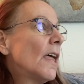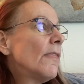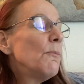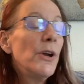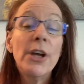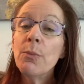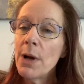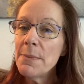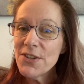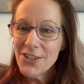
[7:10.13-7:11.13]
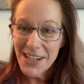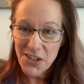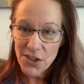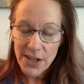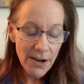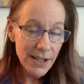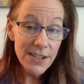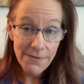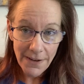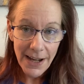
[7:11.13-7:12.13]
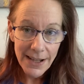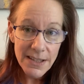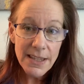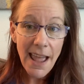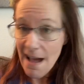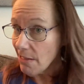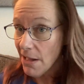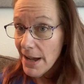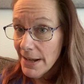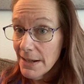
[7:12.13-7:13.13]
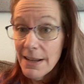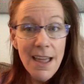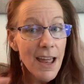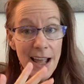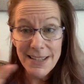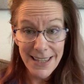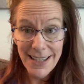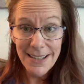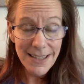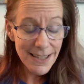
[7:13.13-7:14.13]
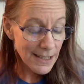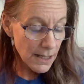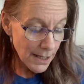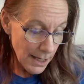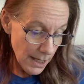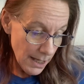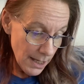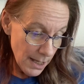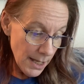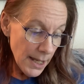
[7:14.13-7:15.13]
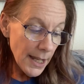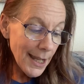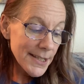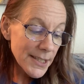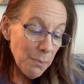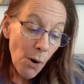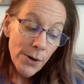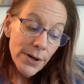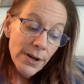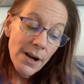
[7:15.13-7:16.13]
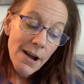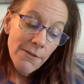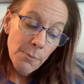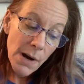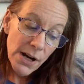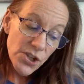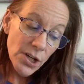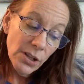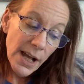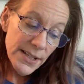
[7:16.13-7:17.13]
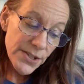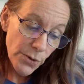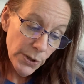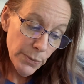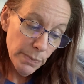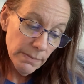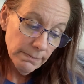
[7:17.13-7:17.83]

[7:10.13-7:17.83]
the Merriam-Webster dictionary defines ally as this: a supporter of a marginalized group.